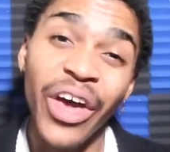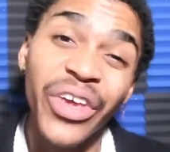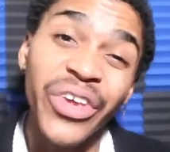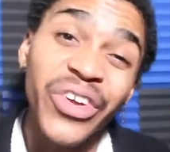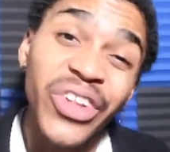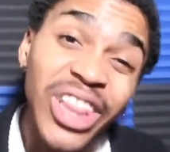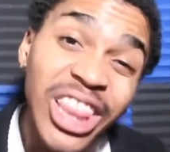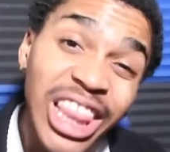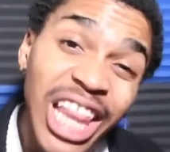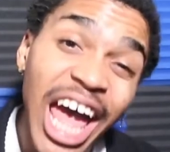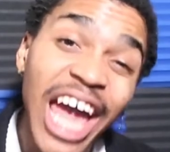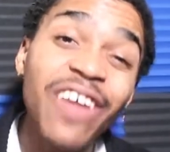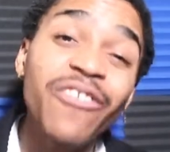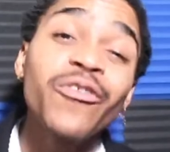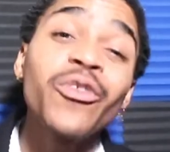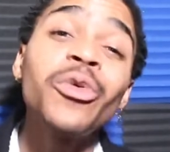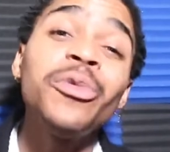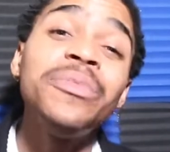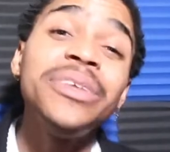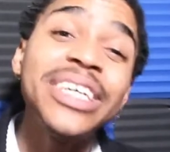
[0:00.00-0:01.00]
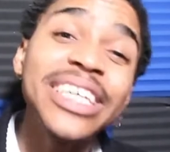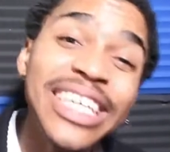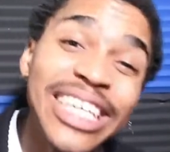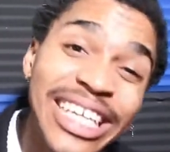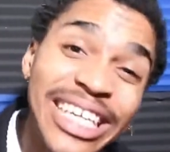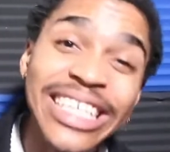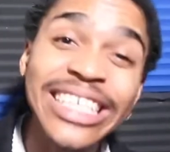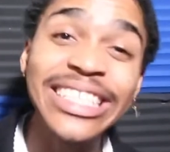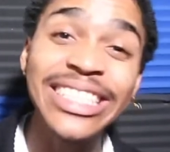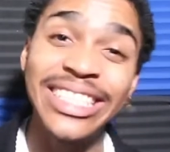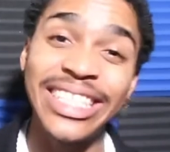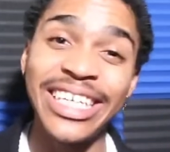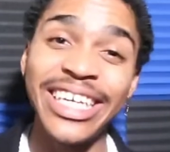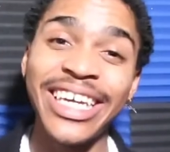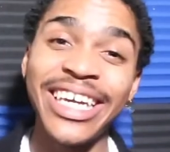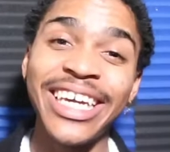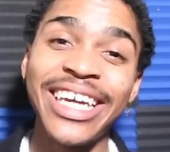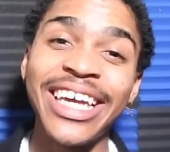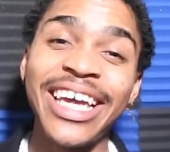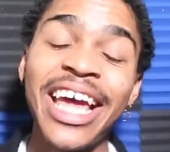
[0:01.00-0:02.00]
your life will be
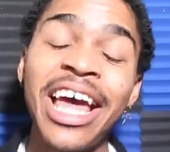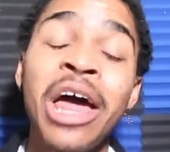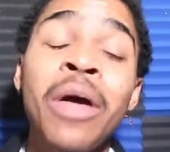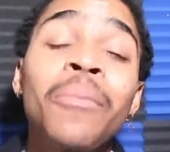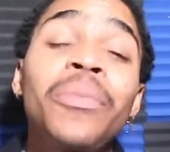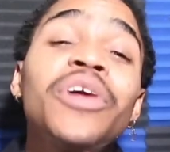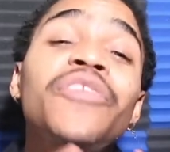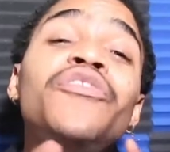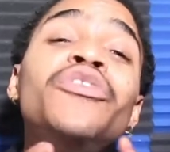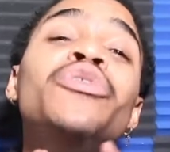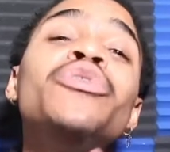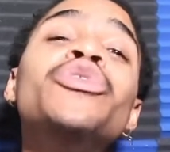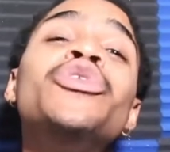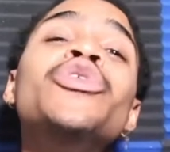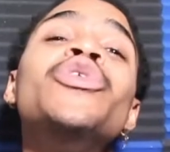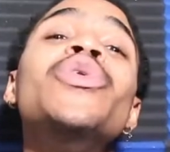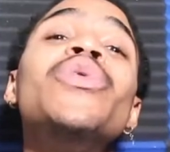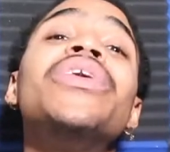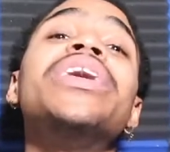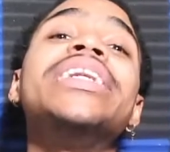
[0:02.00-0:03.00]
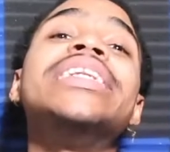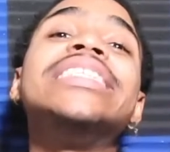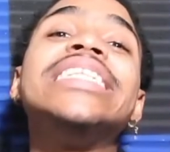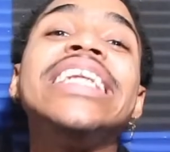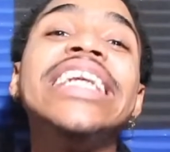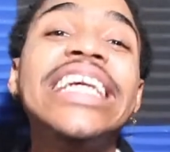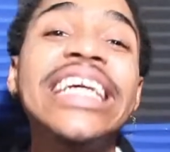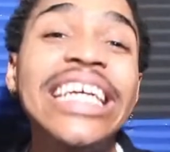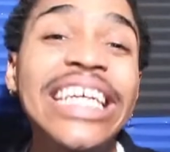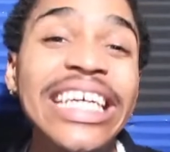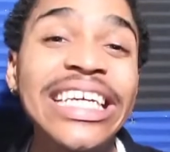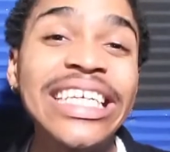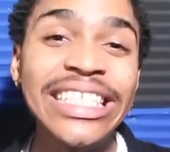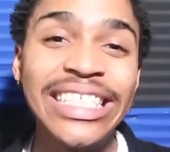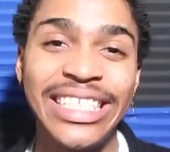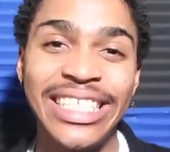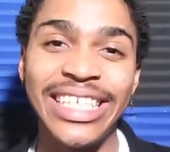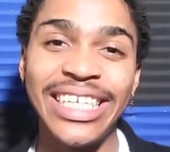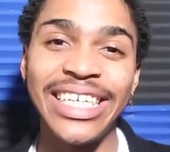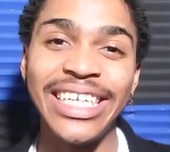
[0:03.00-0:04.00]
easy. But if you do what is
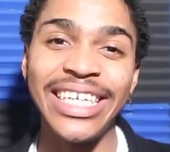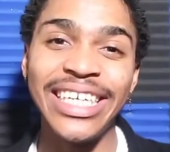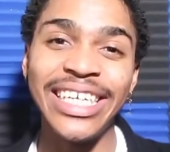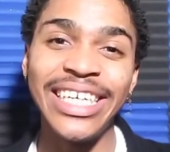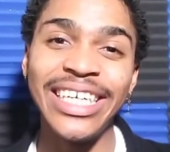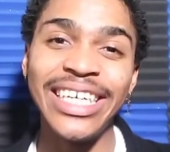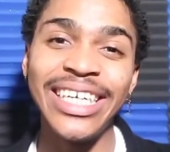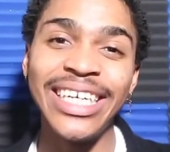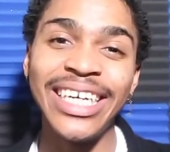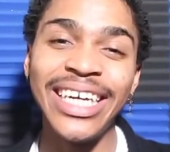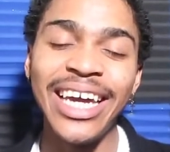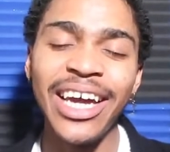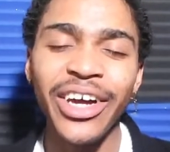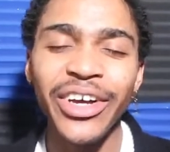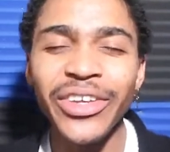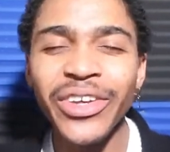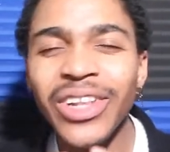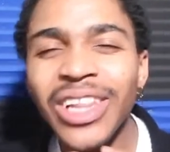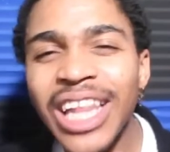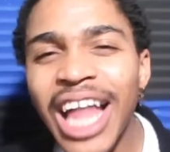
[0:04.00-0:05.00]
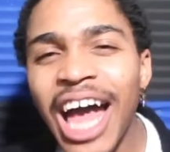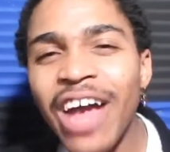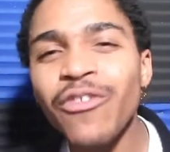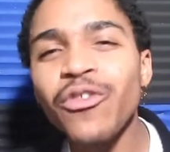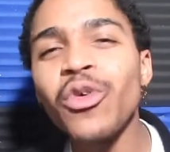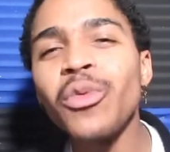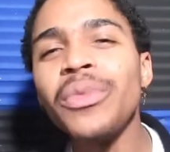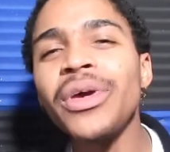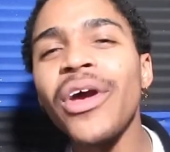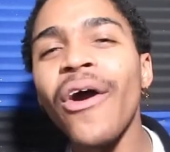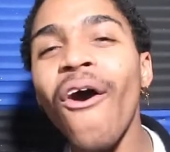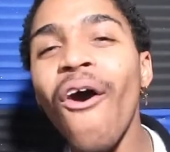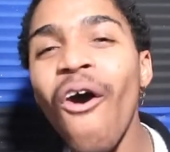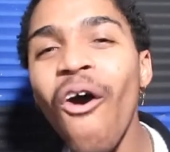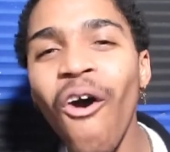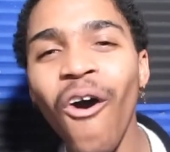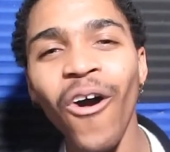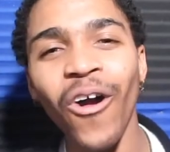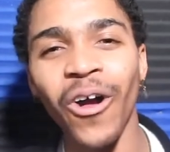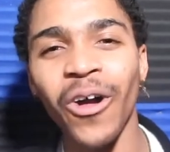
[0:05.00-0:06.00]
easy, your life will be
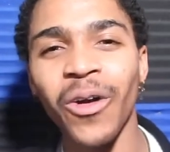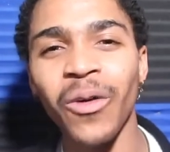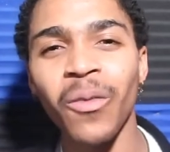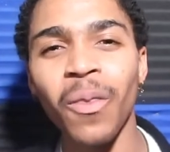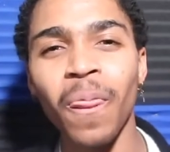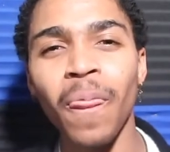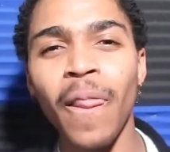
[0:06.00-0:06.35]
hard.